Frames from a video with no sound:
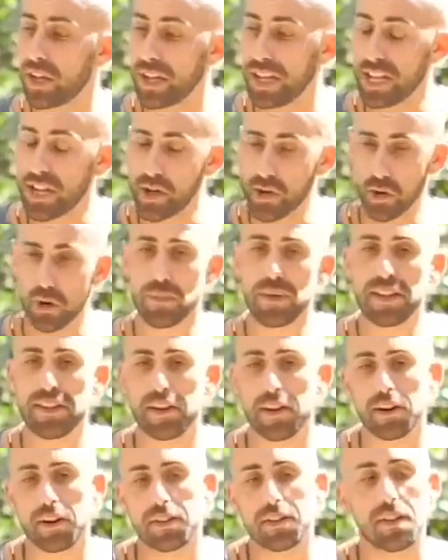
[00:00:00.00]
It should be
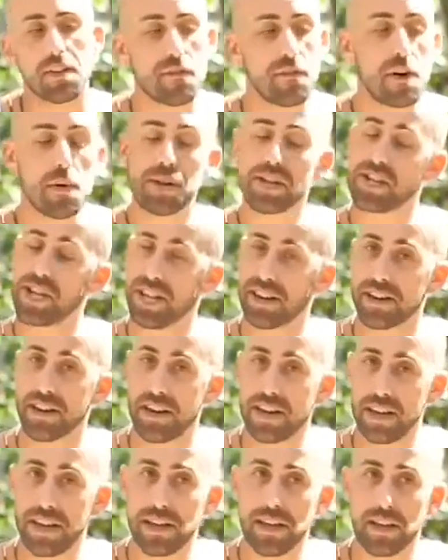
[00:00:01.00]
done very
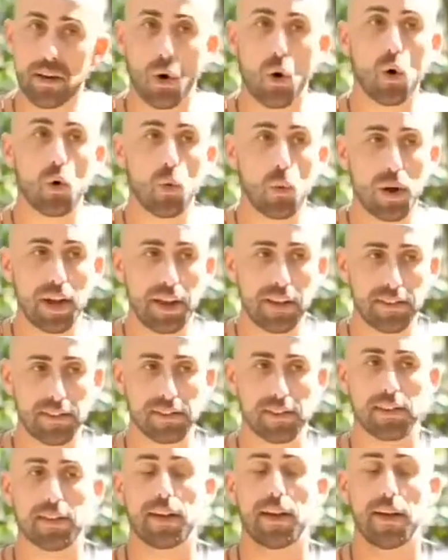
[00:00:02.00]
gently, always
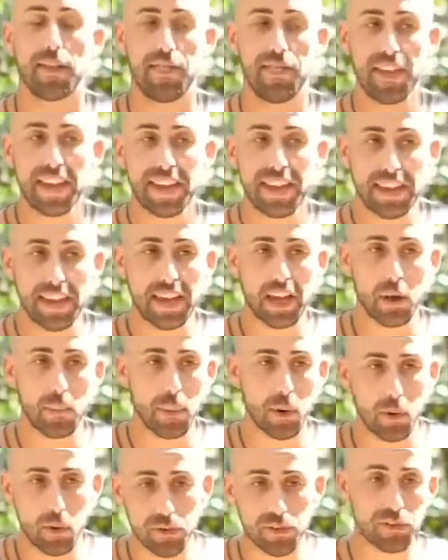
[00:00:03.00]
thinking
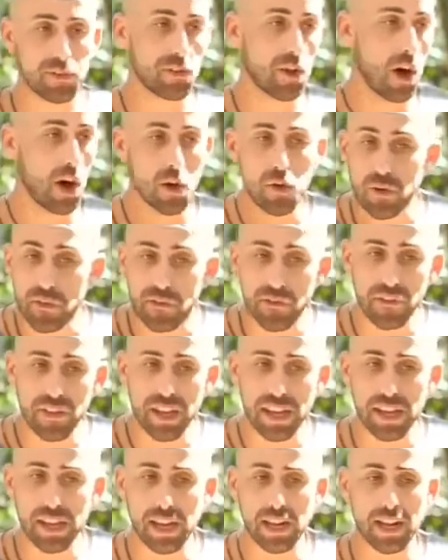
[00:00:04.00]
about how you
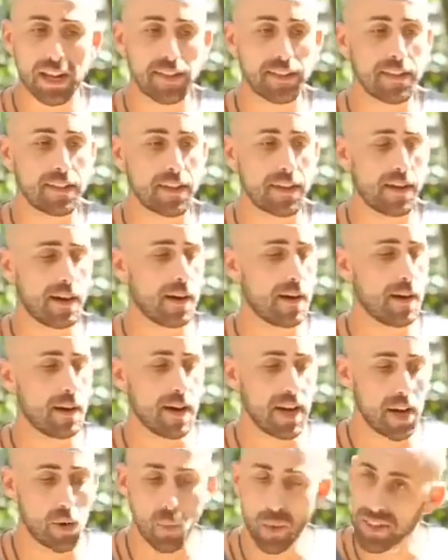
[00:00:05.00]
feel
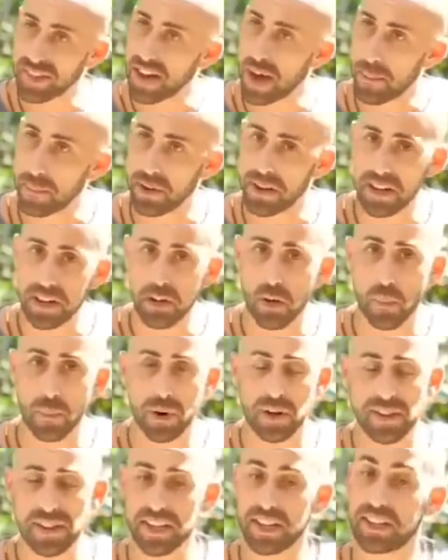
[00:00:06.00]
and what happened in your
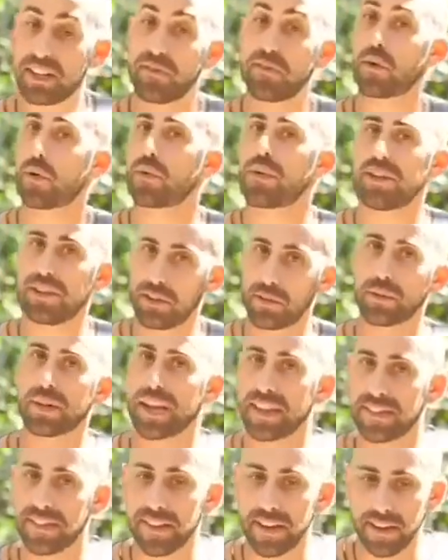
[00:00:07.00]
body and if you're ready to
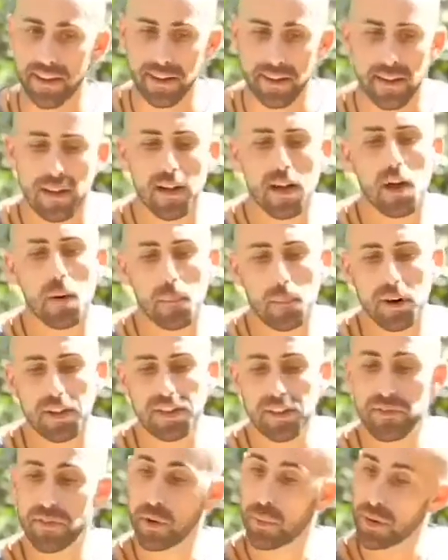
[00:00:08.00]
get there.
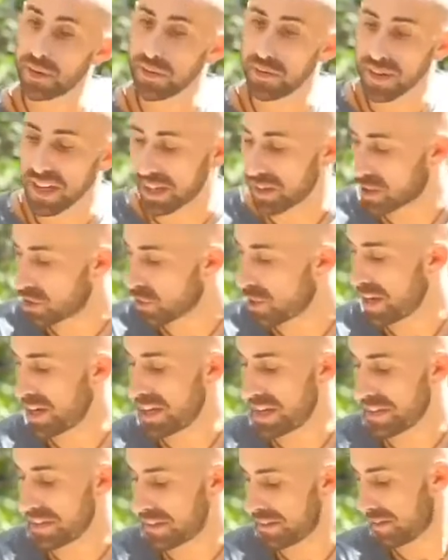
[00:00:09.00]
But if you want, you can try
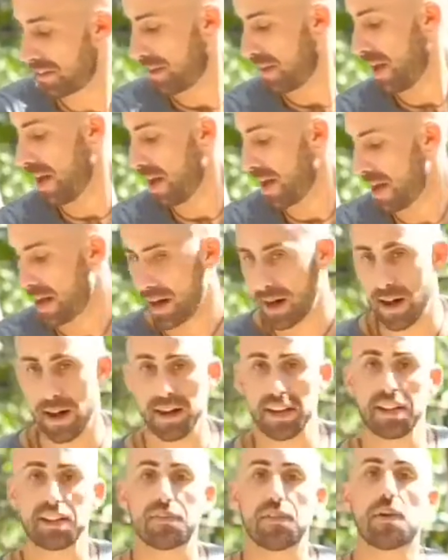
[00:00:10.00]
it.
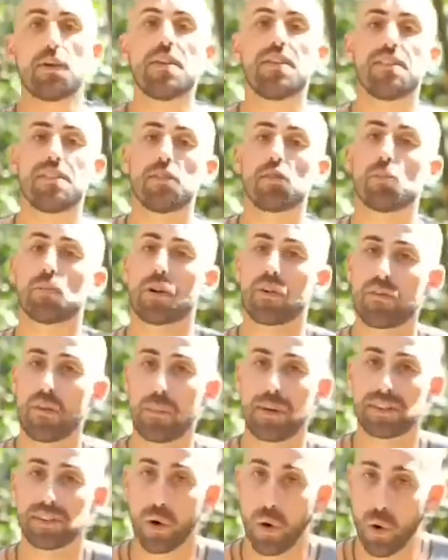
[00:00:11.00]
It's very easy to
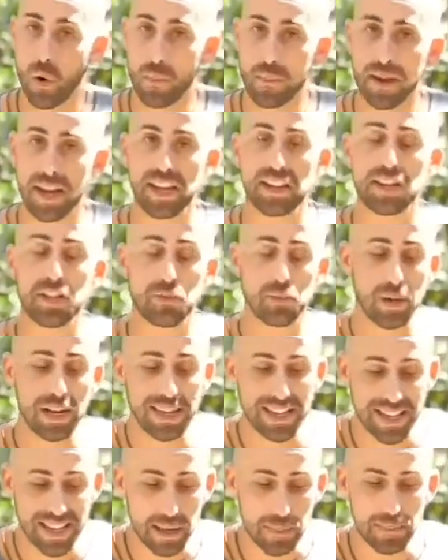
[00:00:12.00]
perform at home and it will
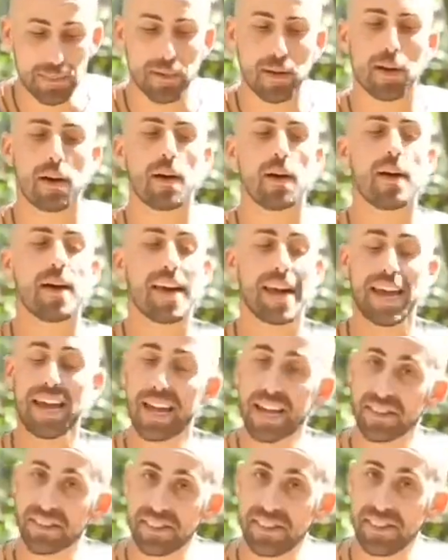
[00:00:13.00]
keep
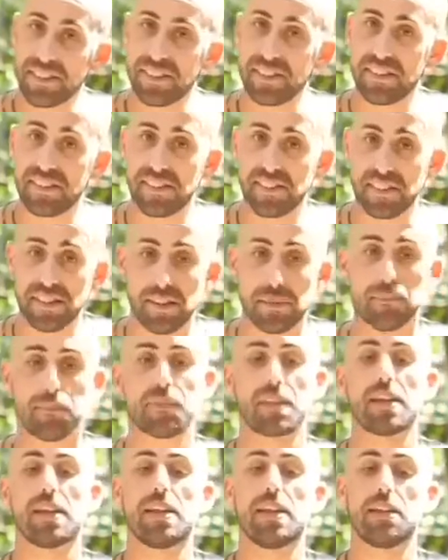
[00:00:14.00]
elasticity
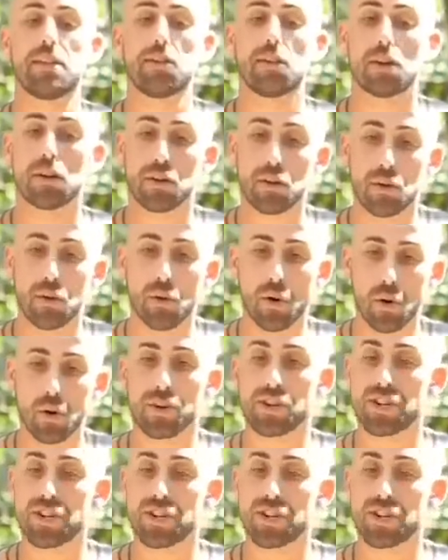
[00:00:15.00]
in your